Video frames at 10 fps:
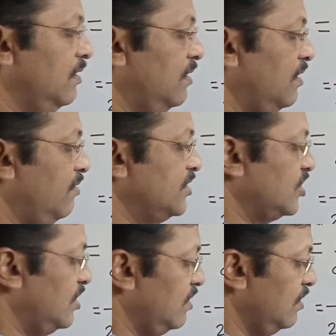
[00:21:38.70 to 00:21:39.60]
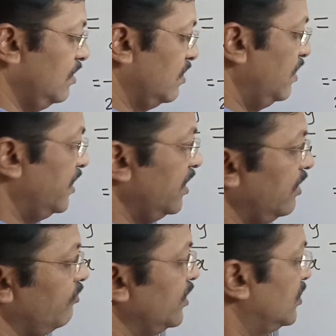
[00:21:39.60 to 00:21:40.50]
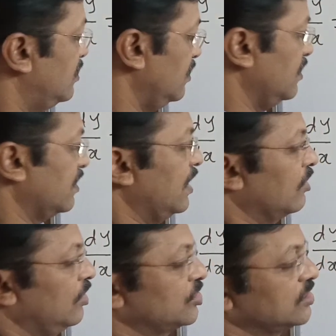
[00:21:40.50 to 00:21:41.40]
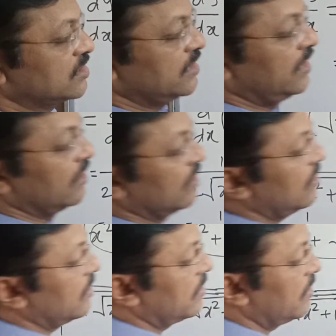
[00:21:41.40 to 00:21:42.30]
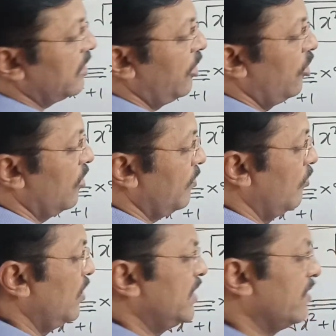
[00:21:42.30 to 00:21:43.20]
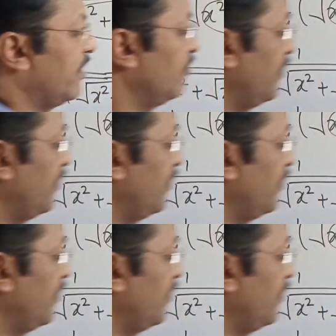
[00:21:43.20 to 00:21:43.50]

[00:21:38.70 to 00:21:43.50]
Now I shall continue with calculations here. Derivative of only thing we have to